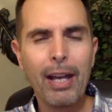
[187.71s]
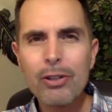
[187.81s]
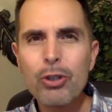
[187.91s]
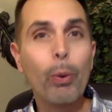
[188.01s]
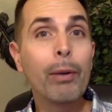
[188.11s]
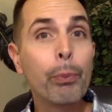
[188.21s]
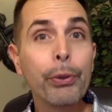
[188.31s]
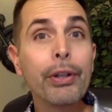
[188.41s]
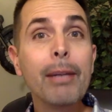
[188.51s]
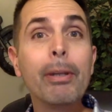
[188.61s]
so it
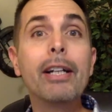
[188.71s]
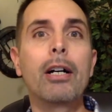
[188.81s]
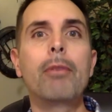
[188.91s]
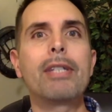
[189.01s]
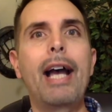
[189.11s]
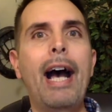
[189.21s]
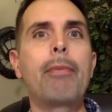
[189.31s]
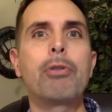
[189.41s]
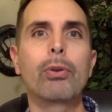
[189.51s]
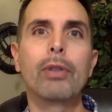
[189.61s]
really becomes
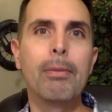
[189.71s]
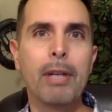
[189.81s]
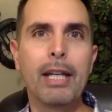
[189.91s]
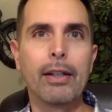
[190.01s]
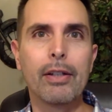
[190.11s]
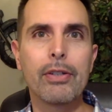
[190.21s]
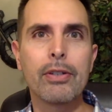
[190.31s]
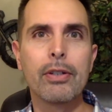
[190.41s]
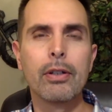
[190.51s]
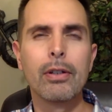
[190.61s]
absolutely meaningless.
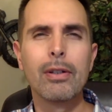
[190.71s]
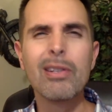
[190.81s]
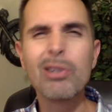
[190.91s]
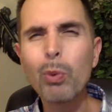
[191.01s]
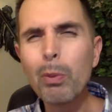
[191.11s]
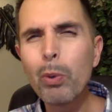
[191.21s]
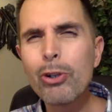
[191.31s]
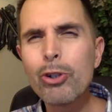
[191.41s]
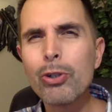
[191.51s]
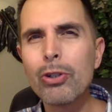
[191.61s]
So what words
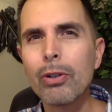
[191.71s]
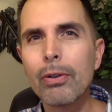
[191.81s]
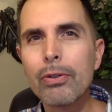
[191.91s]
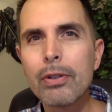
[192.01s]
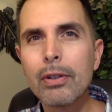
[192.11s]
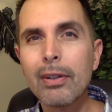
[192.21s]
should you use?